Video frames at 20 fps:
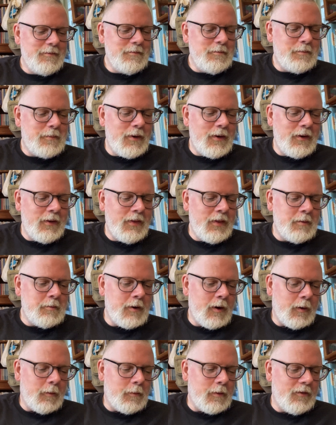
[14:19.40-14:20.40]
burn them
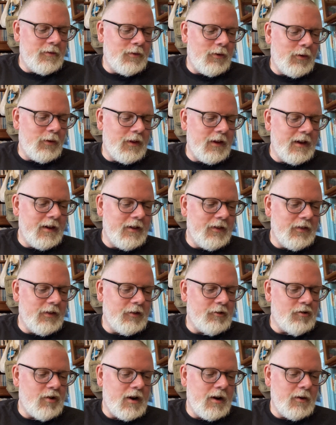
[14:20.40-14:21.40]
up before they hit the
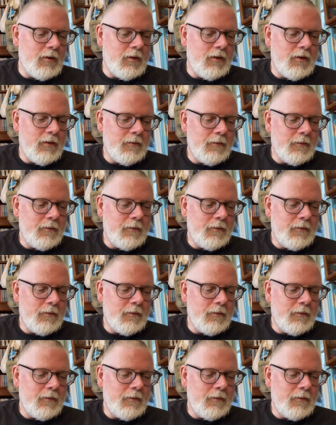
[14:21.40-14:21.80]
ground.